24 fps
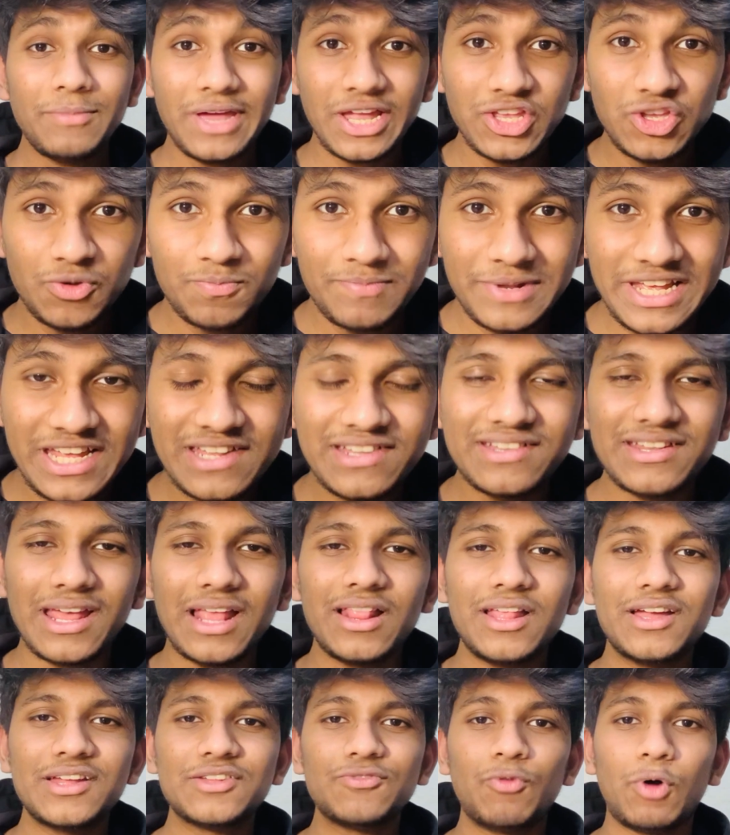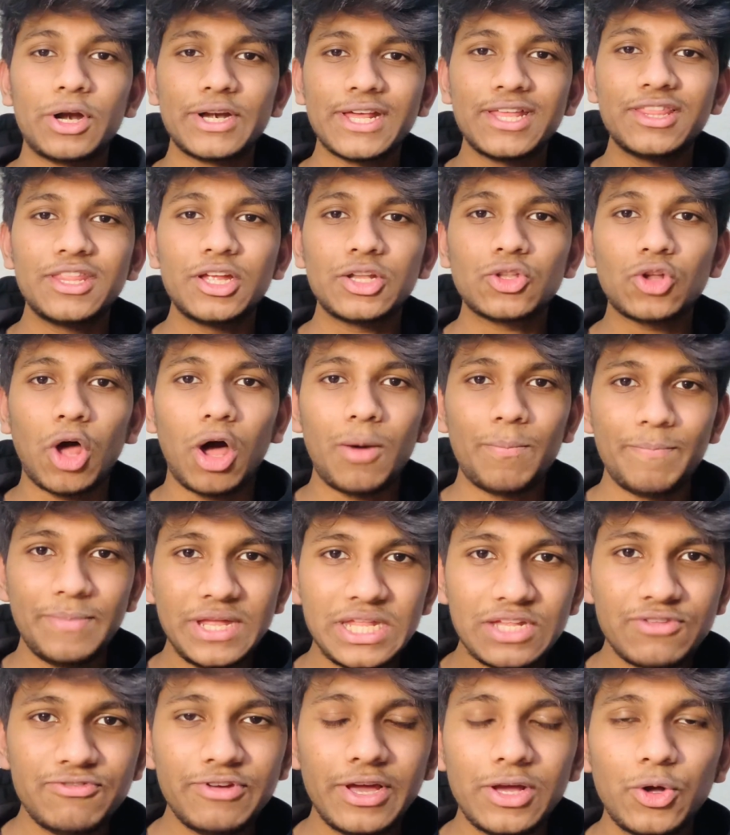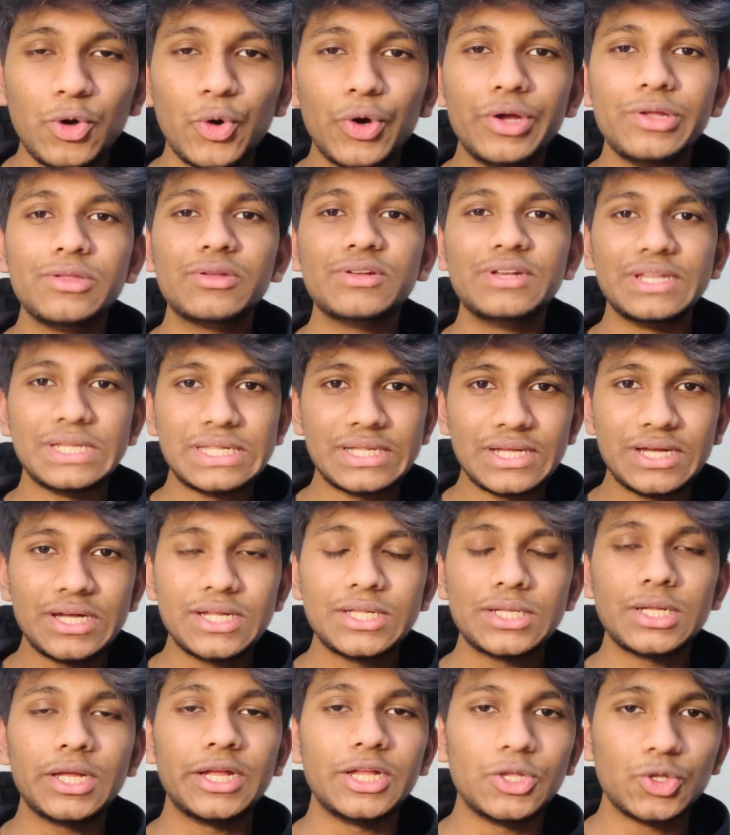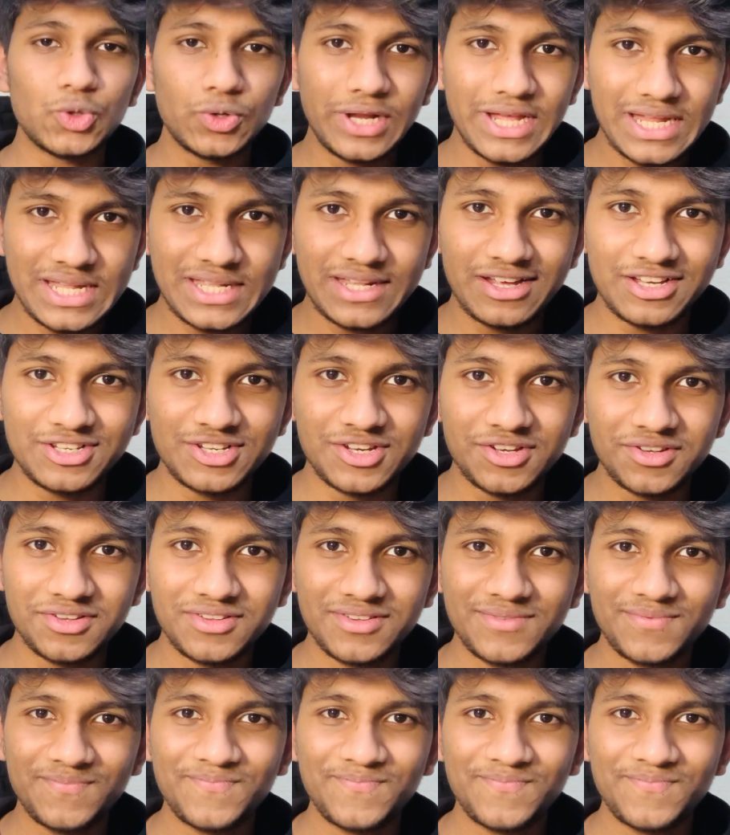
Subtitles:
can you please tell us what are the topics we are going to discuss in today's session?